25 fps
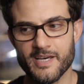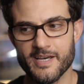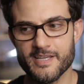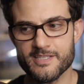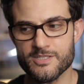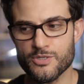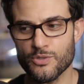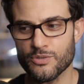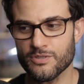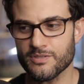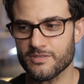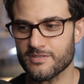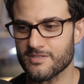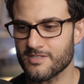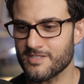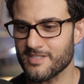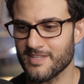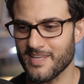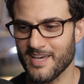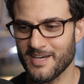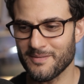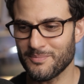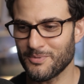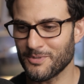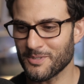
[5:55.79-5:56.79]
I took it to
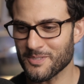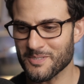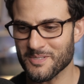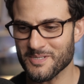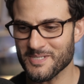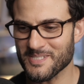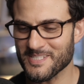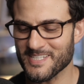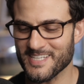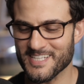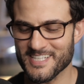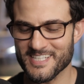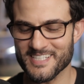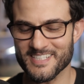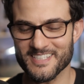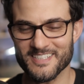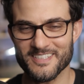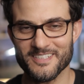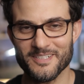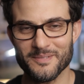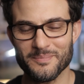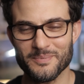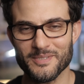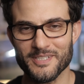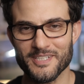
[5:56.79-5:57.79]
that portrait session
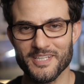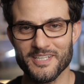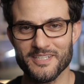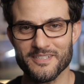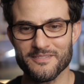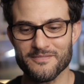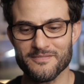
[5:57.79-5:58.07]
and got plenty